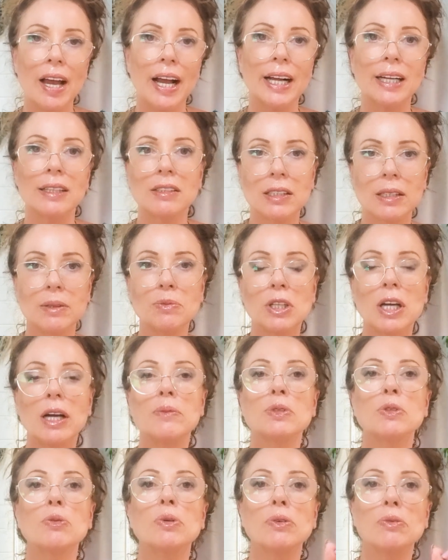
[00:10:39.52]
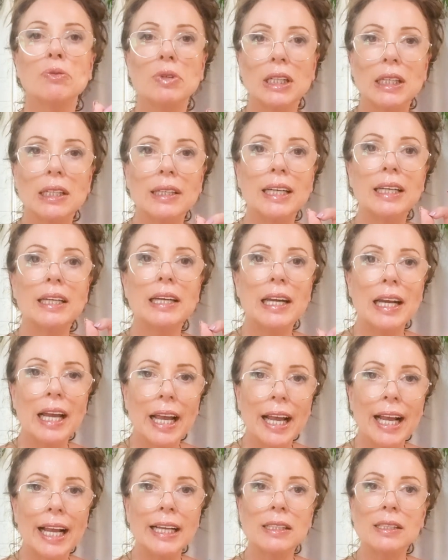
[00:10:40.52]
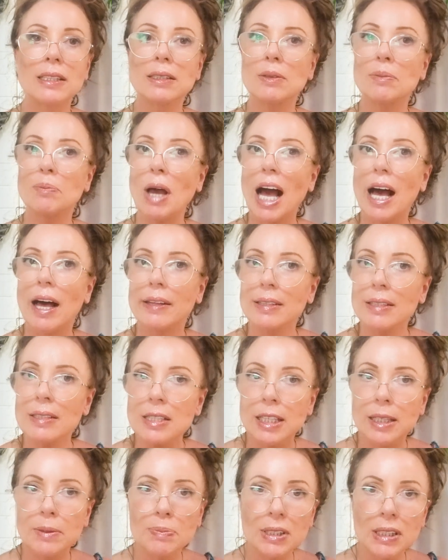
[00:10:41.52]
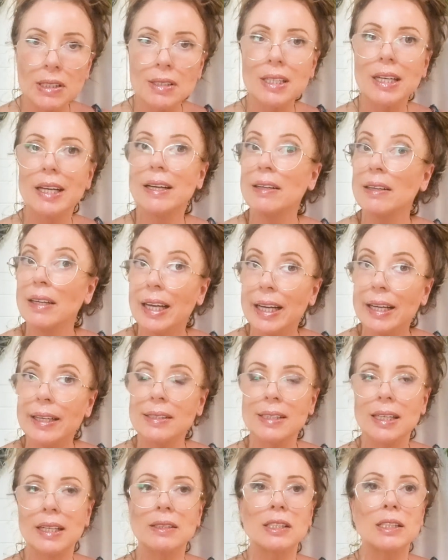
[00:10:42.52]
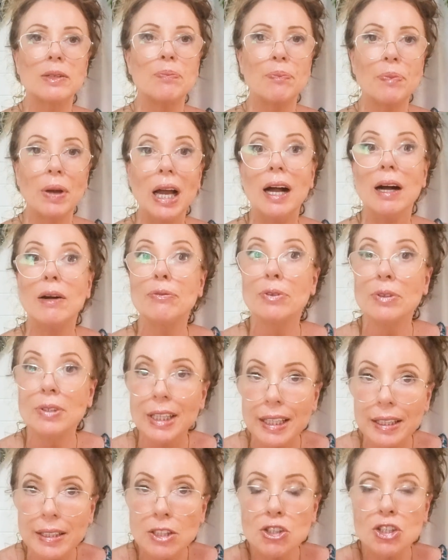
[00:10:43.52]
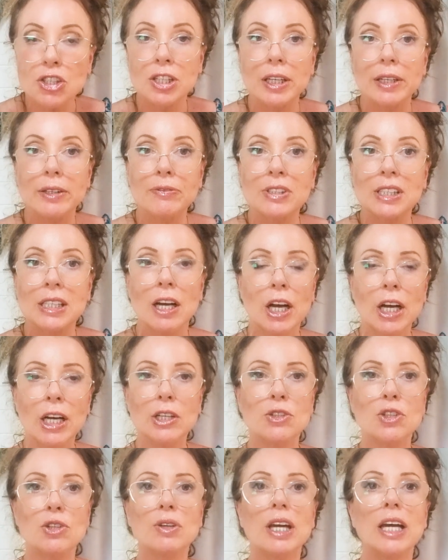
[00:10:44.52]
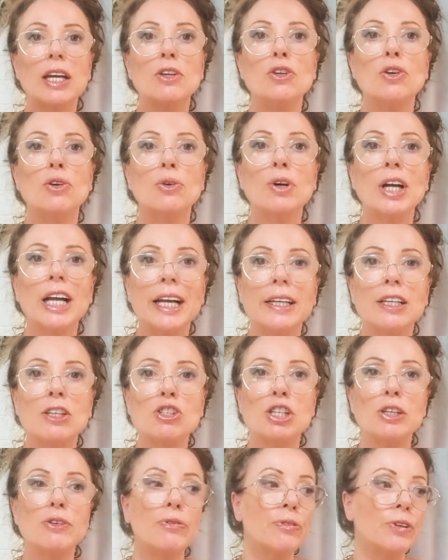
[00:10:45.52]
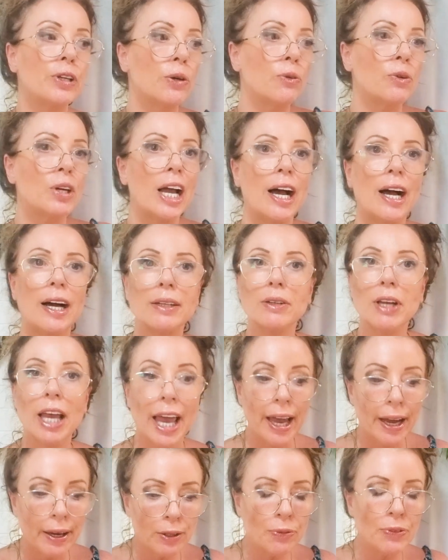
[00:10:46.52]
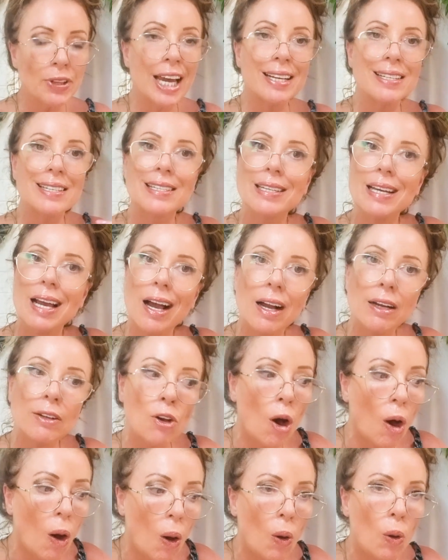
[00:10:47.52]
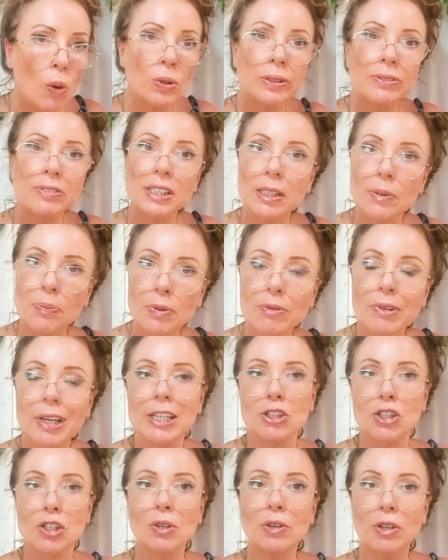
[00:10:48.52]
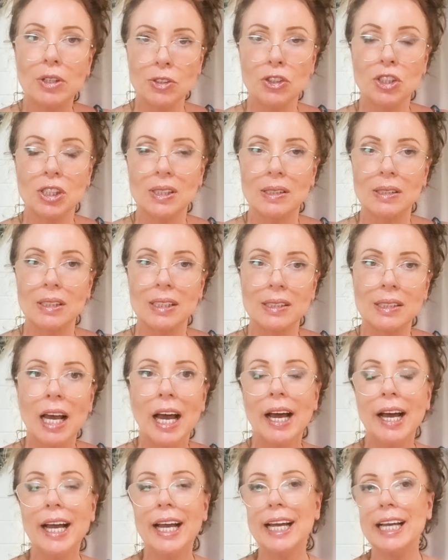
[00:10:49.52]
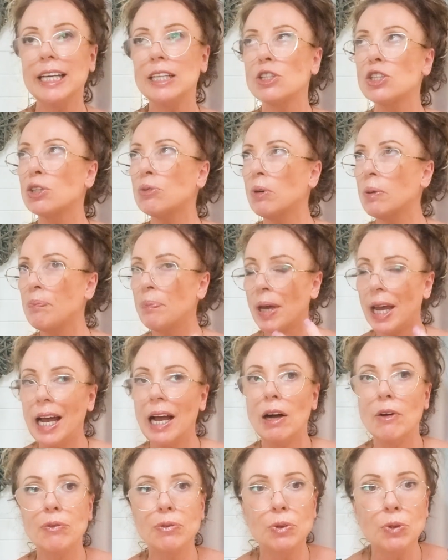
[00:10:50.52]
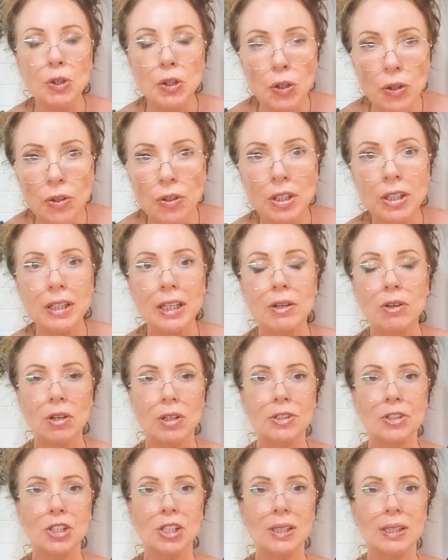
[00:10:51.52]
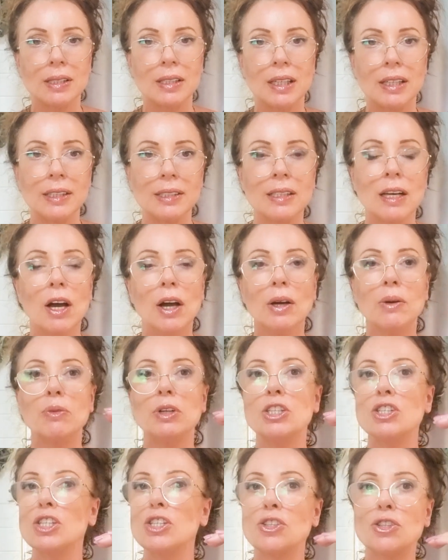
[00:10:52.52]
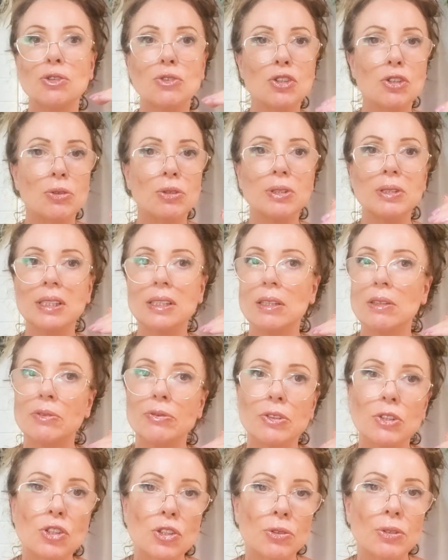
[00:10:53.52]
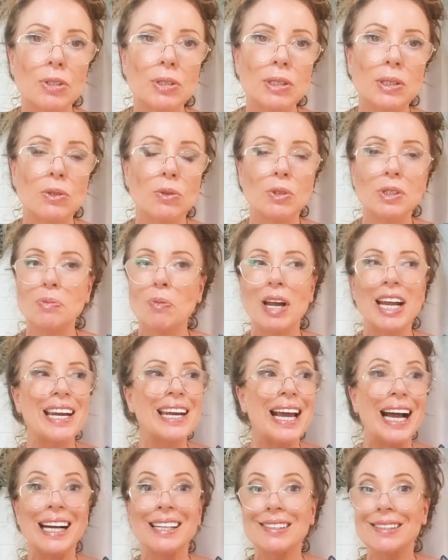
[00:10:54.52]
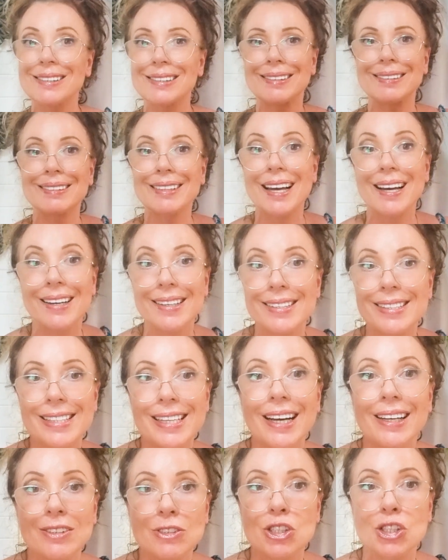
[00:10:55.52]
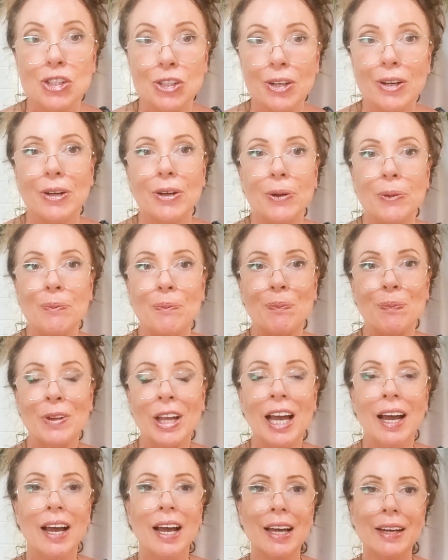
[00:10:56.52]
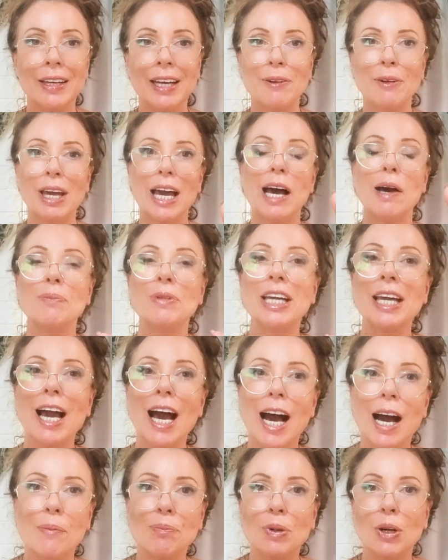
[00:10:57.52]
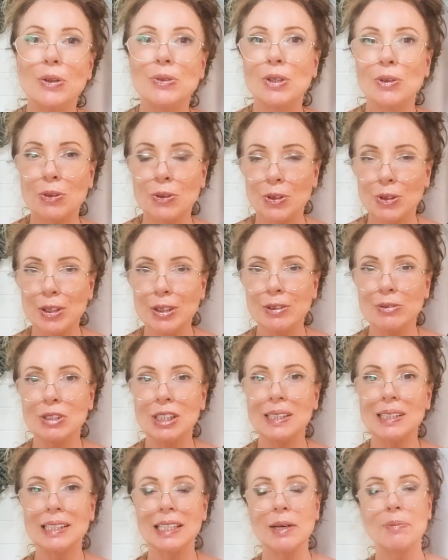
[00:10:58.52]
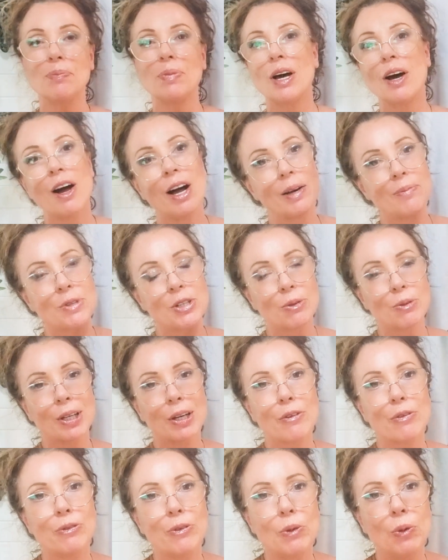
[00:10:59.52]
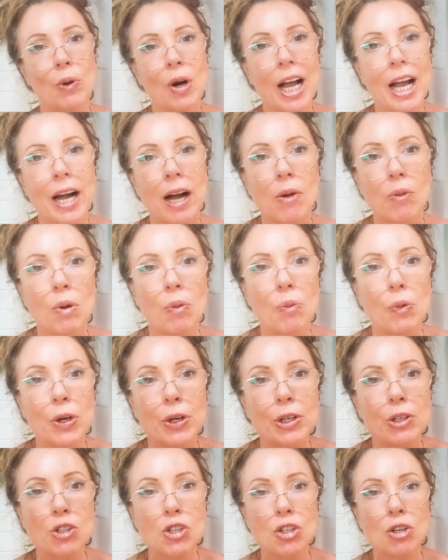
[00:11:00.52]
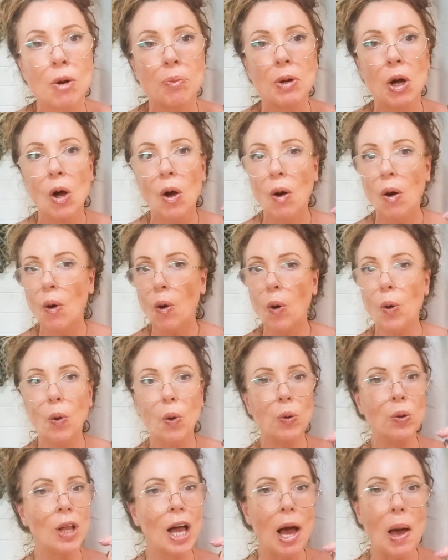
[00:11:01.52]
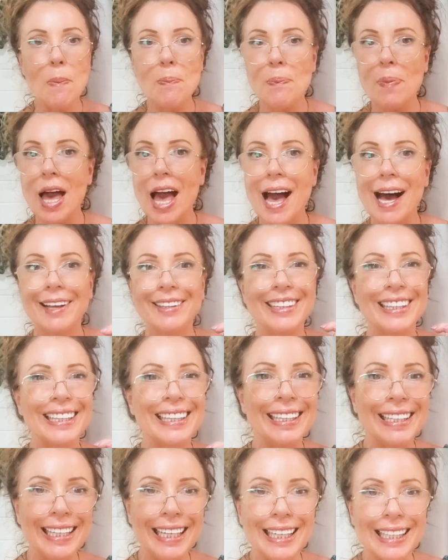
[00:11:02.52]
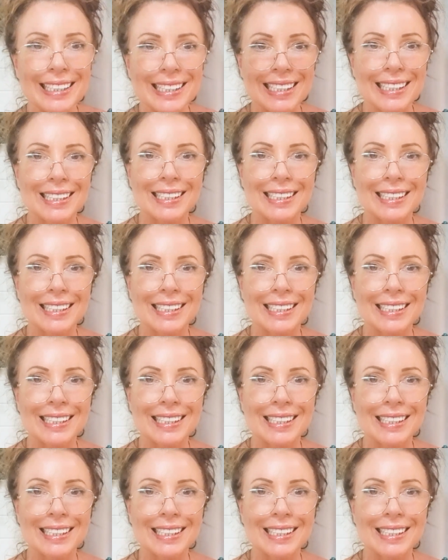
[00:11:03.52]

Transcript: And sometimes we really need some other tips and techniques and some powerful inner shifts to get your energy field out of that dark hole of separation consciousness into a powerful unity consciousness, which is your true self and true source, where narcissists can't touch you. Now, coming up on the 3rd of December, I'm doing a 4-hour workshop all about this.